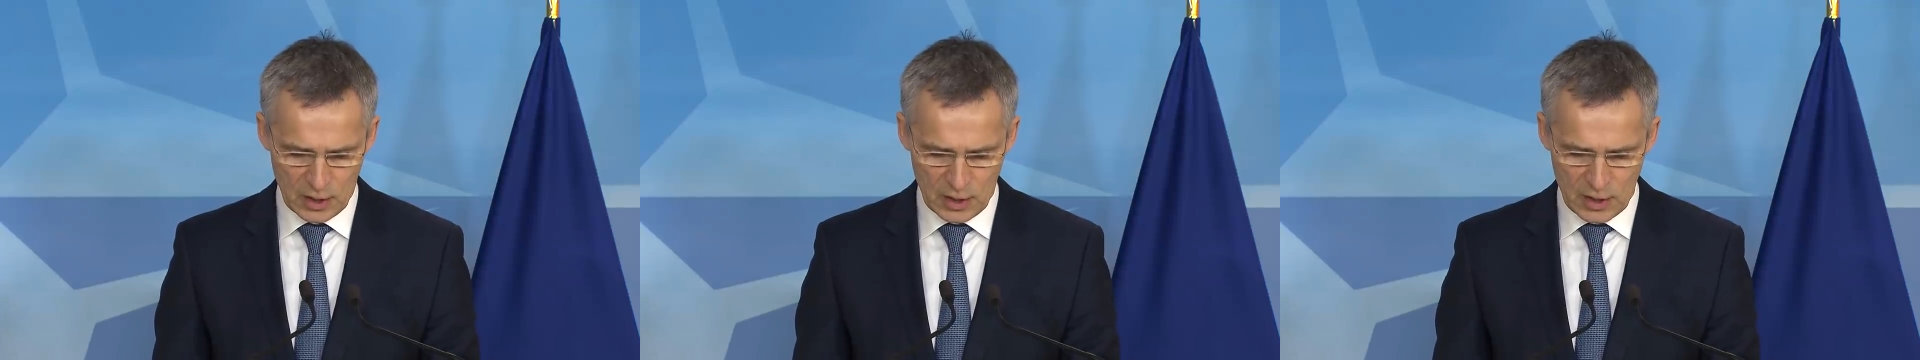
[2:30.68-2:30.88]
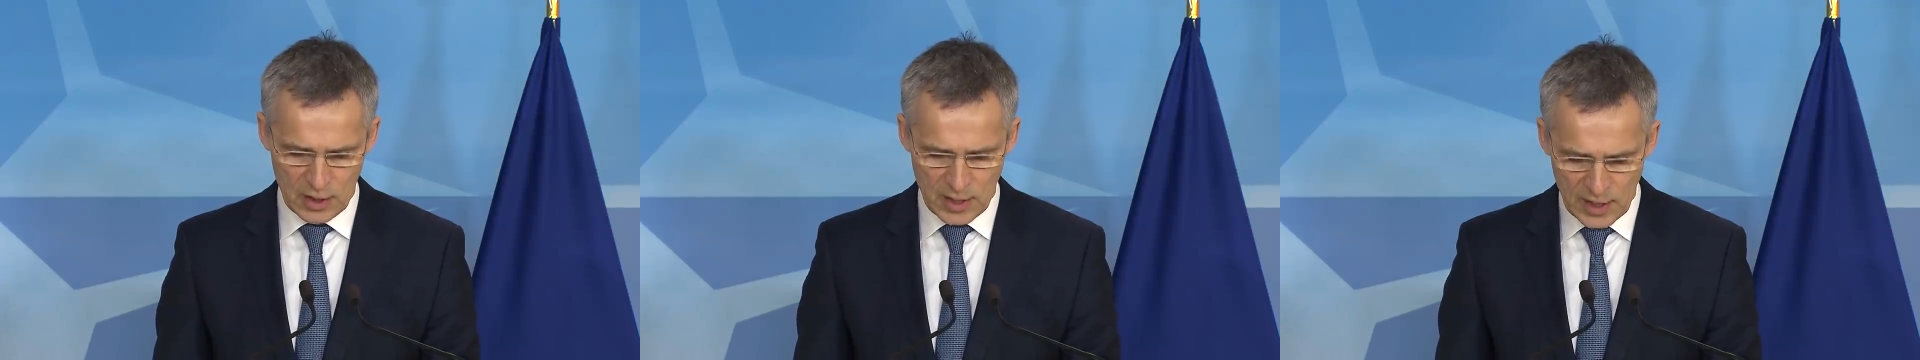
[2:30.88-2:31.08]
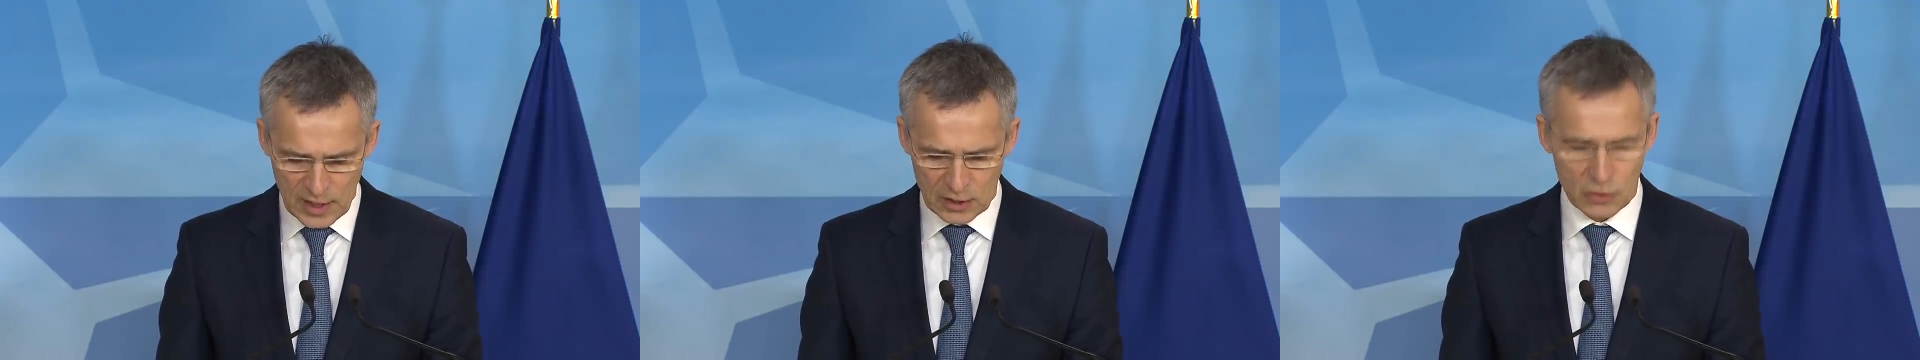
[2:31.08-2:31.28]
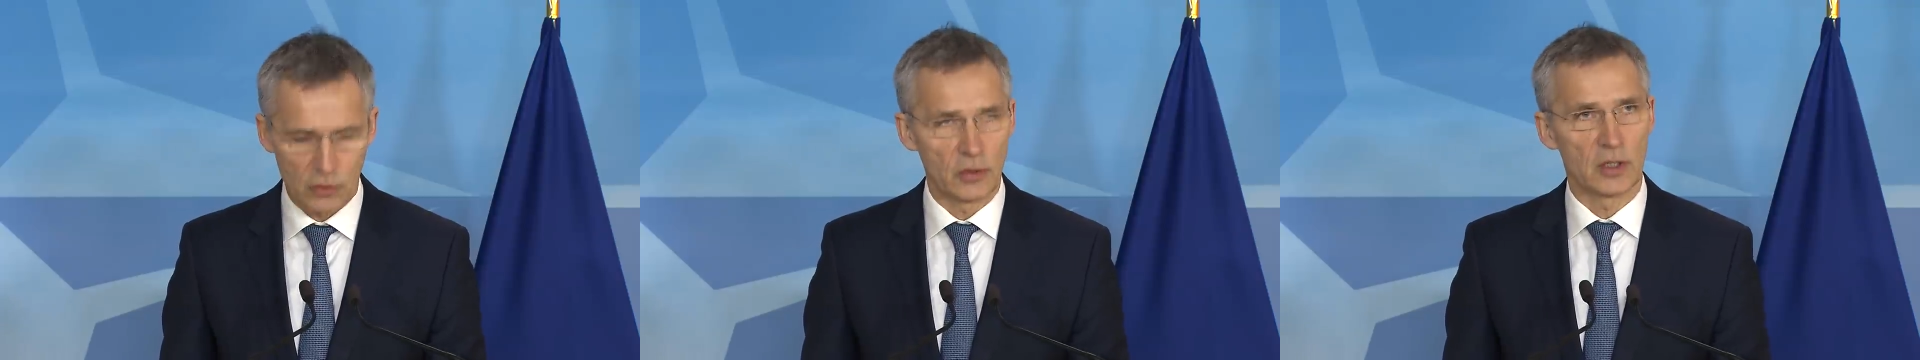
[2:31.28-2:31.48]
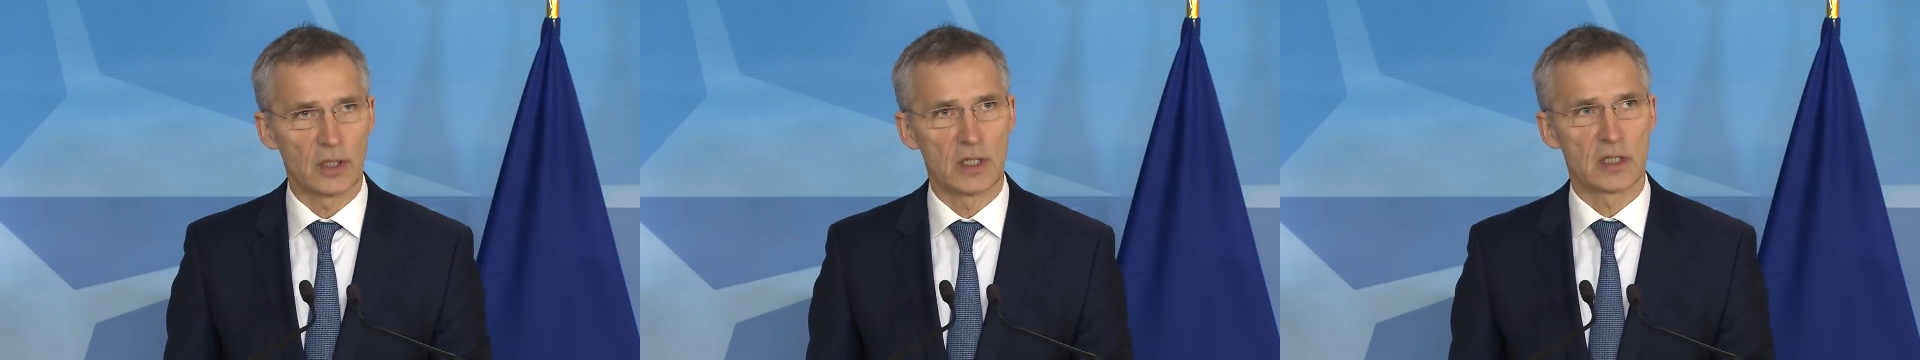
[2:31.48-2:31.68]

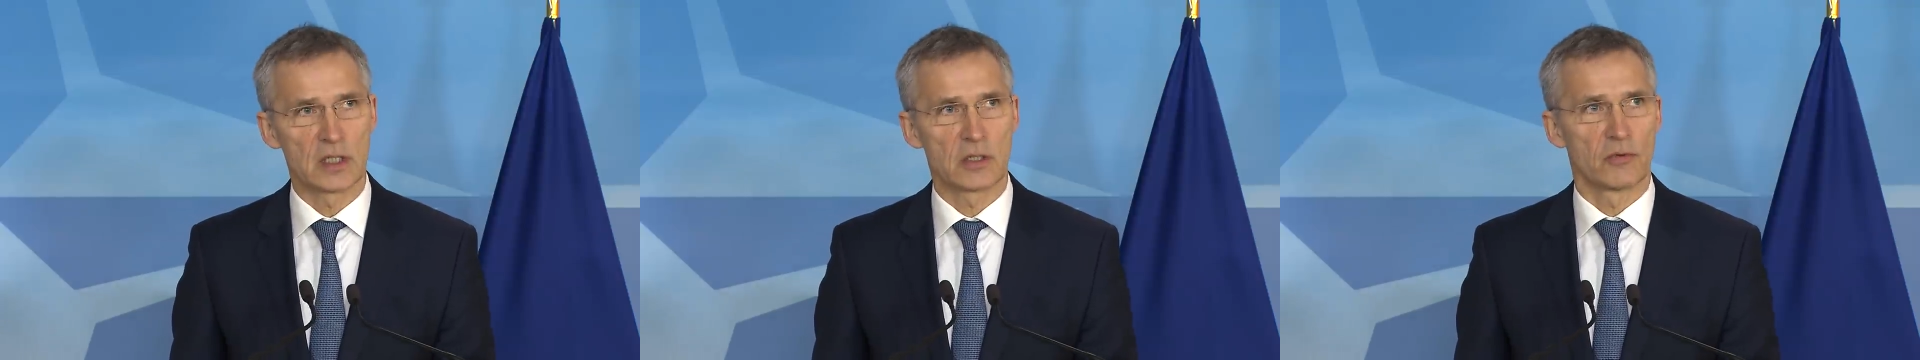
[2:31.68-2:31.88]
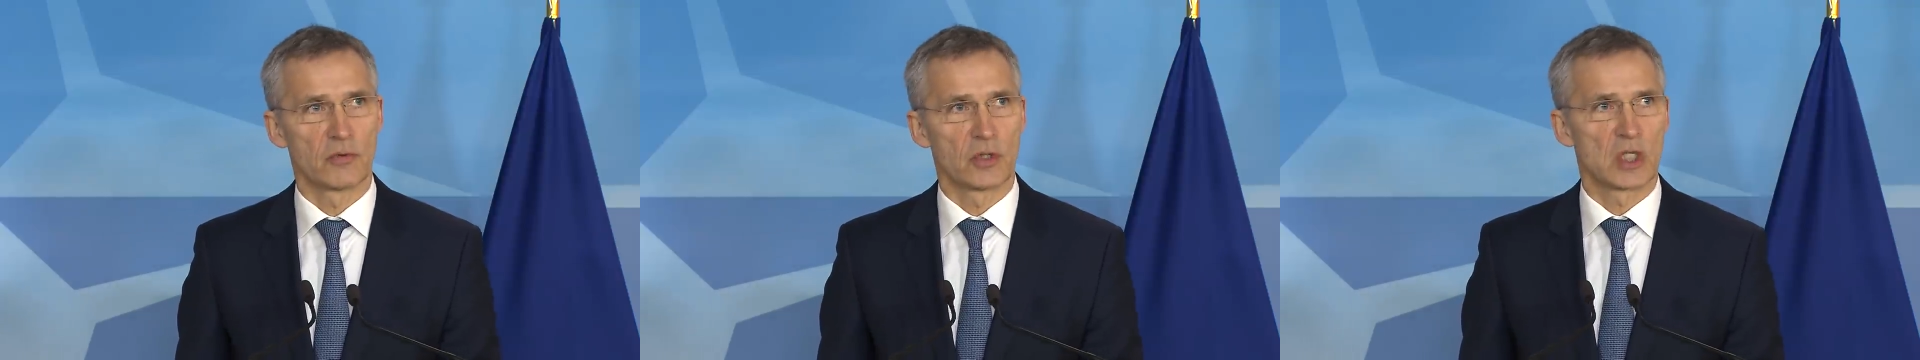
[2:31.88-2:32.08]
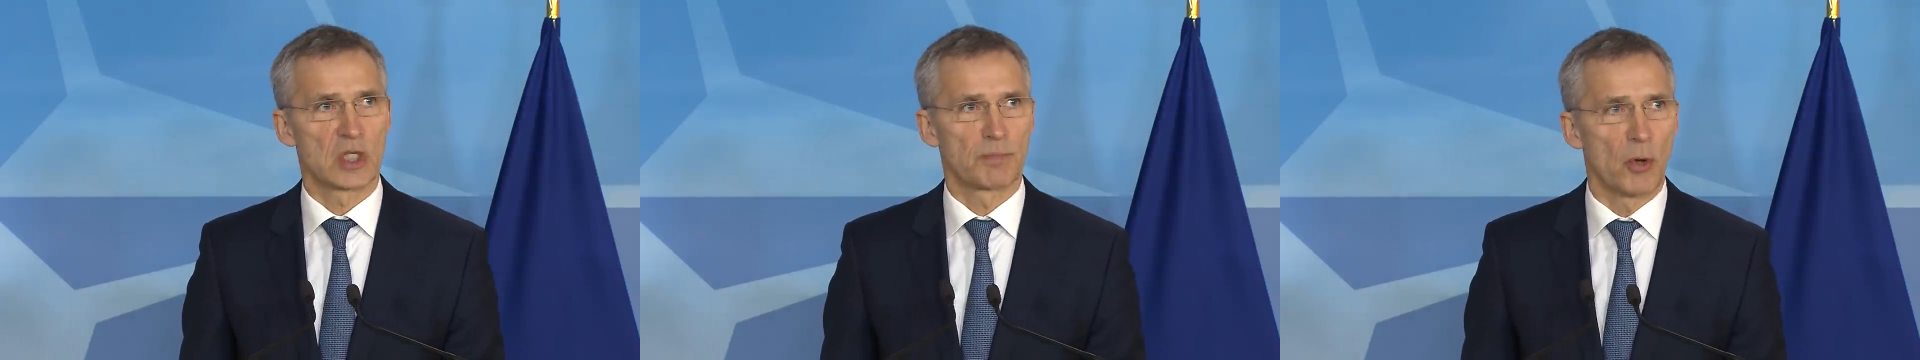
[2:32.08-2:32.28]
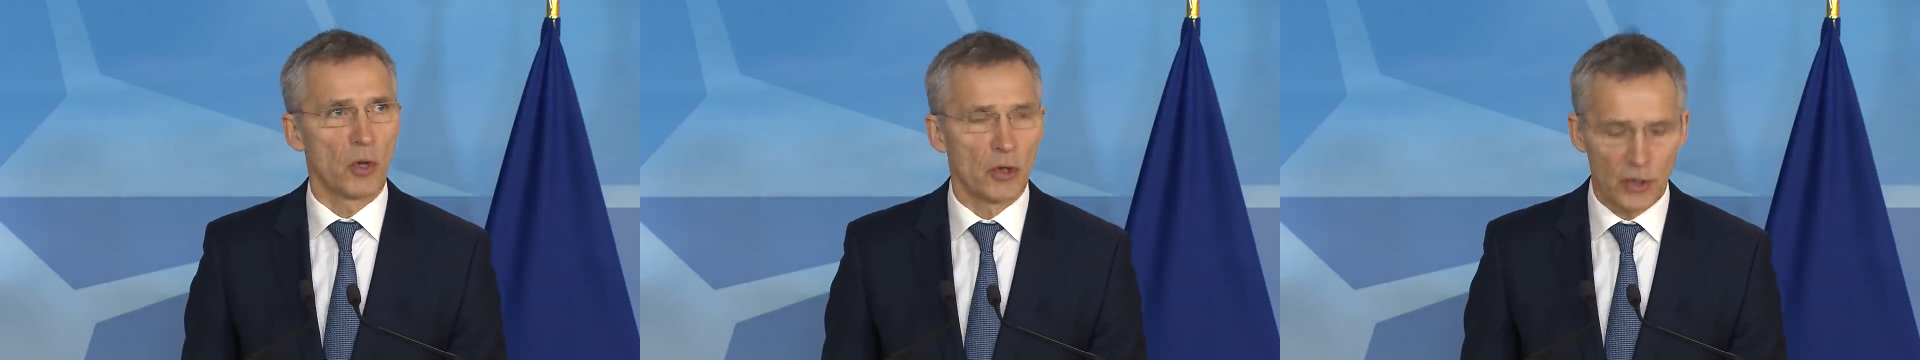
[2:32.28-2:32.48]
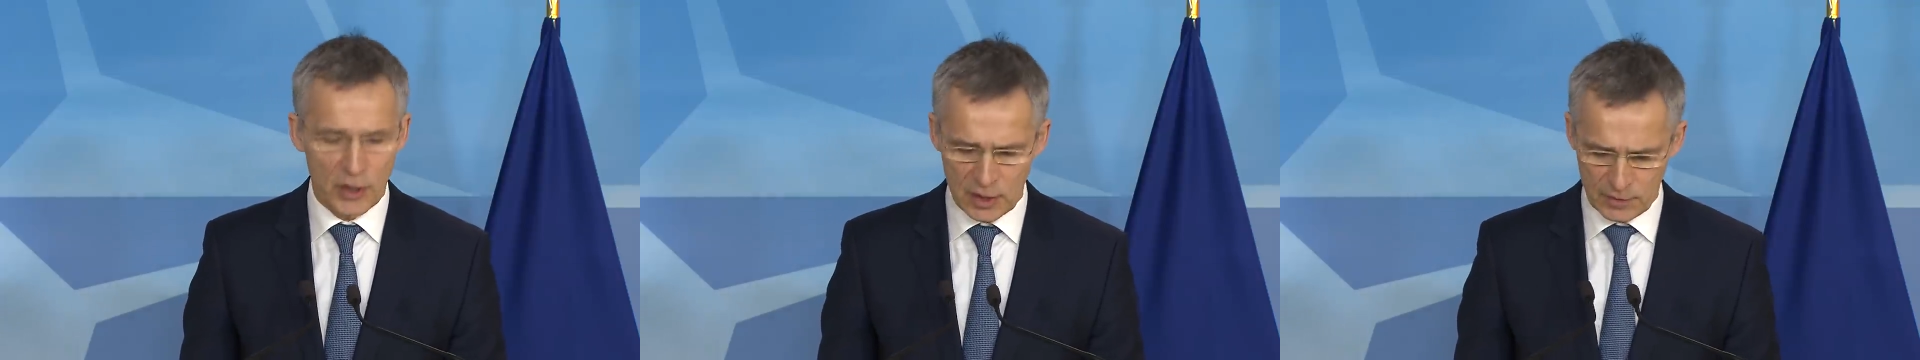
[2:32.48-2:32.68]
NATO is
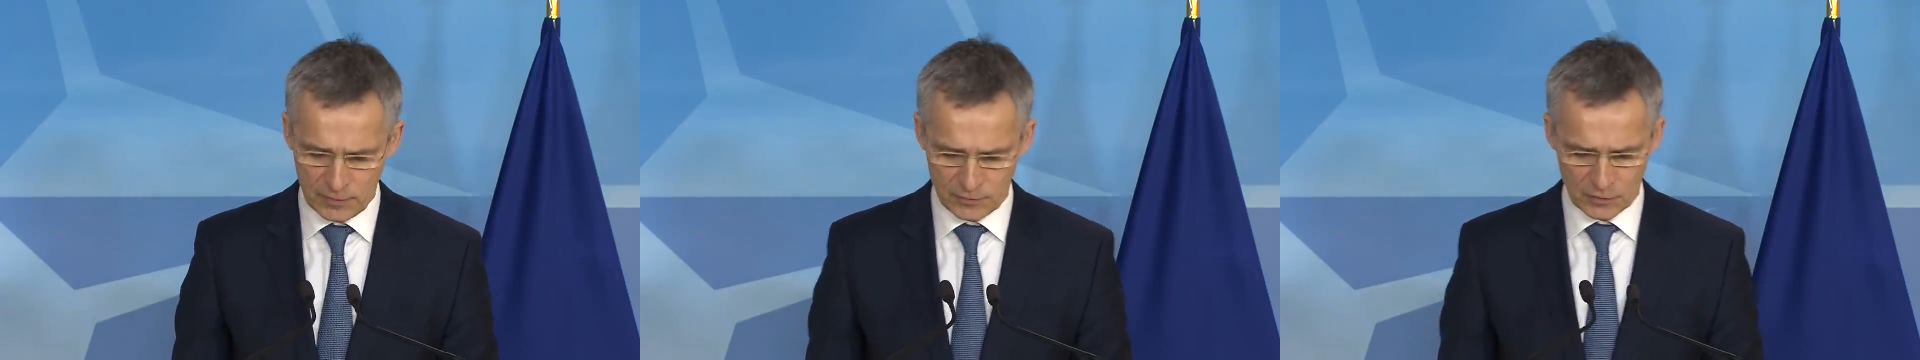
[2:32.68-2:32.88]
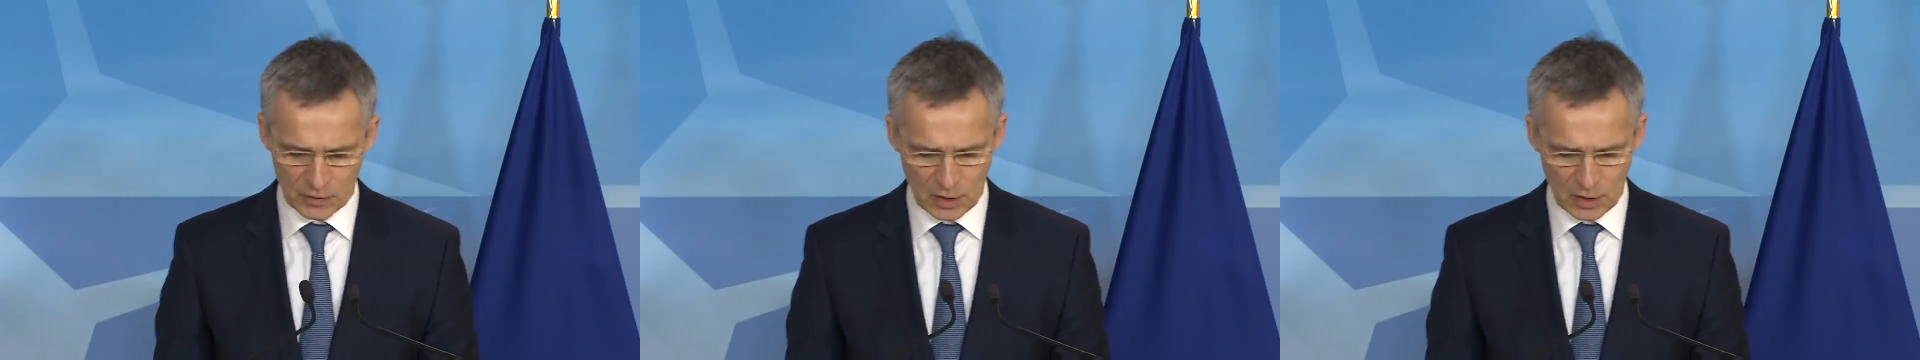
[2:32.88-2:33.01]
responding.